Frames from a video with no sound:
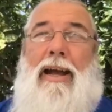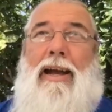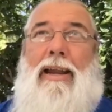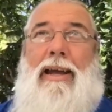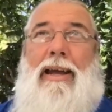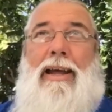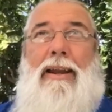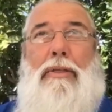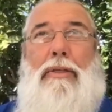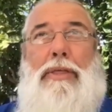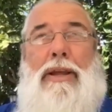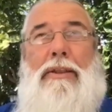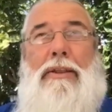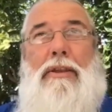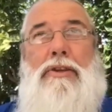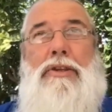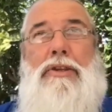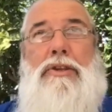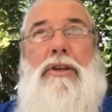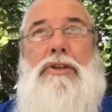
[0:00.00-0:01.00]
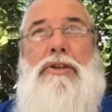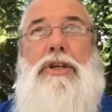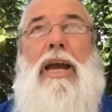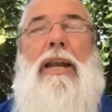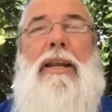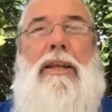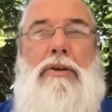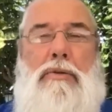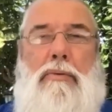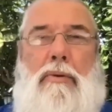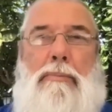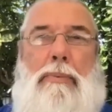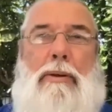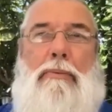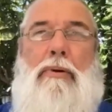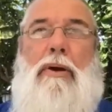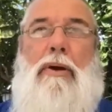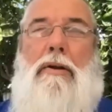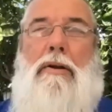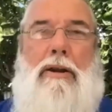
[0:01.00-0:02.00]
And I think that the challenge with
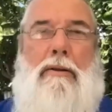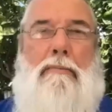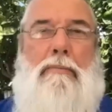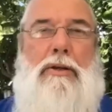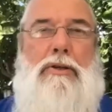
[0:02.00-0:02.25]
people going into